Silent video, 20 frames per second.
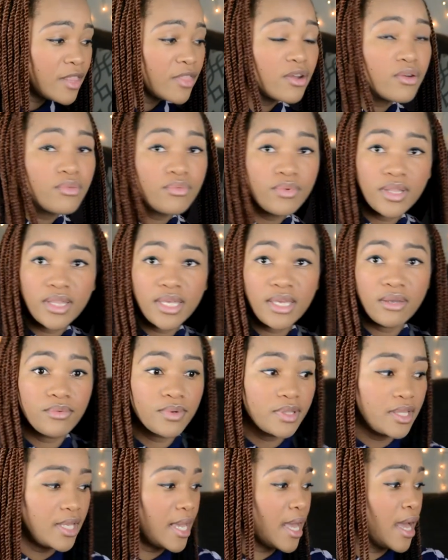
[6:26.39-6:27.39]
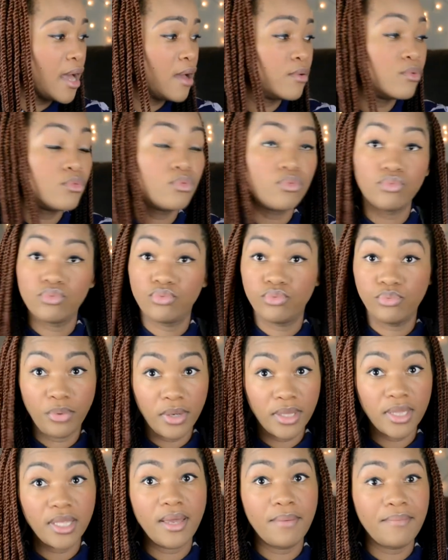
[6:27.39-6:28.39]
They're really, really,
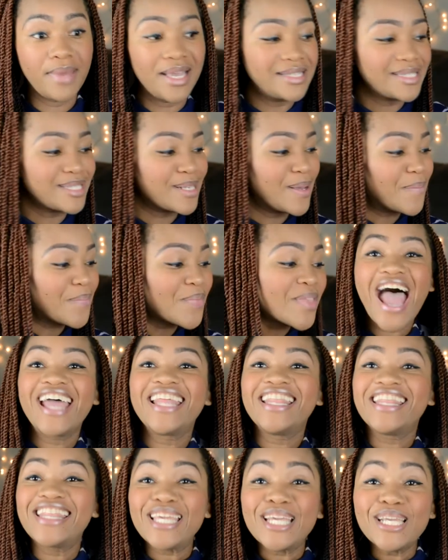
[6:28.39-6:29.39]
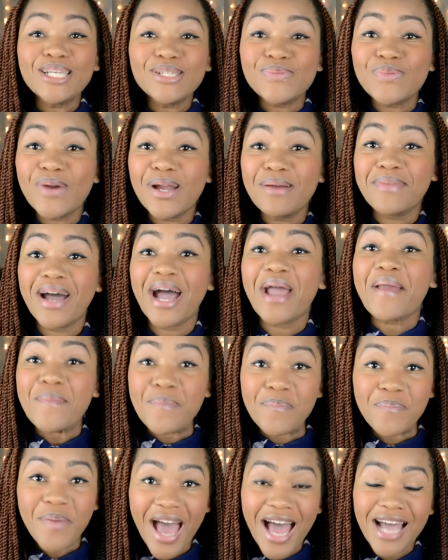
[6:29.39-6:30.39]
really amazing. And these were my
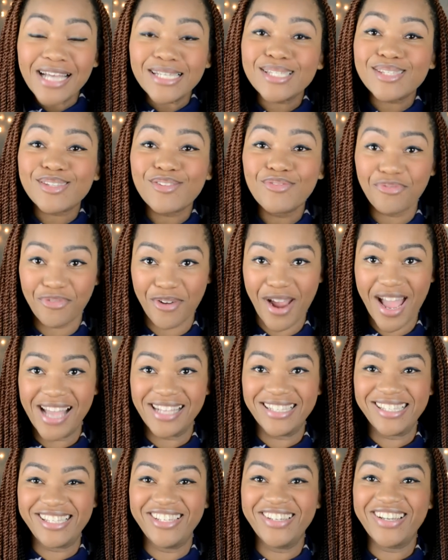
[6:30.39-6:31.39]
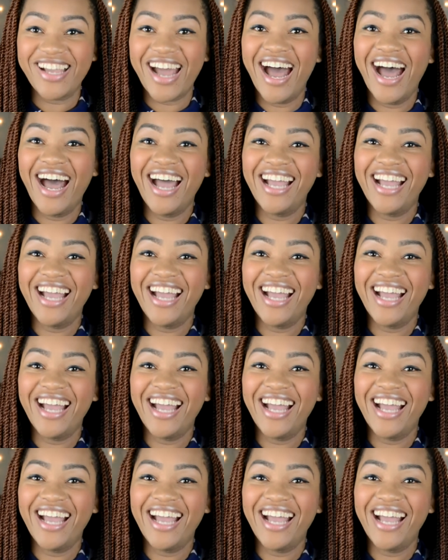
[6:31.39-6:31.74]
best friends, you guys.